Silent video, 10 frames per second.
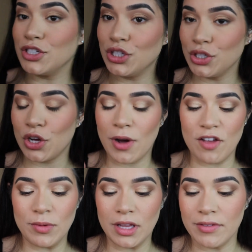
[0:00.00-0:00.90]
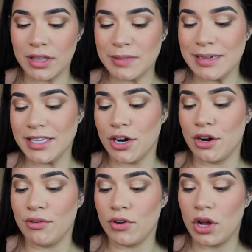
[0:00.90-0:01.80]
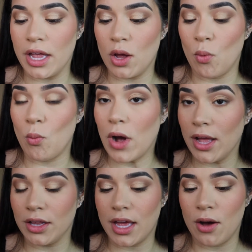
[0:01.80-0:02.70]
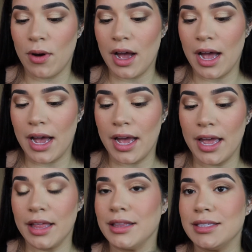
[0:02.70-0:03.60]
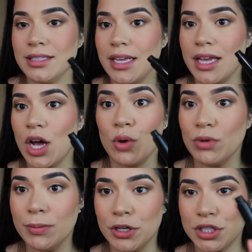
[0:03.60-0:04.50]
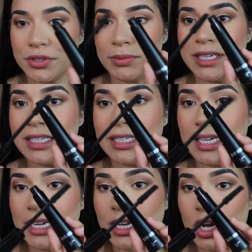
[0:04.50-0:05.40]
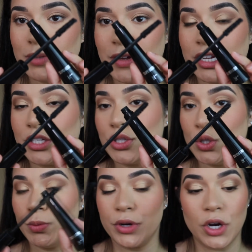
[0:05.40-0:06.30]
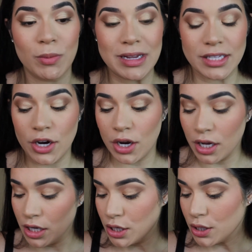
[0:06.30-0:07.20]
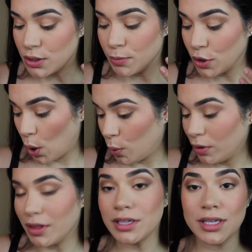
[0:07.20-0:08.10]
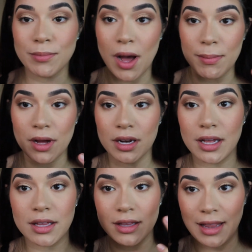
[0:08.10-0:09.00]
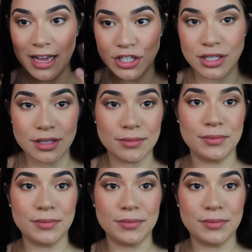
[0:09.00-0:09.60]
should know, I've been loving this mascara for a while now. This is like a repurchase for me. It's the It Cosmetics Superhero Mascara. So I'm gonna go in with this and pop on lashes.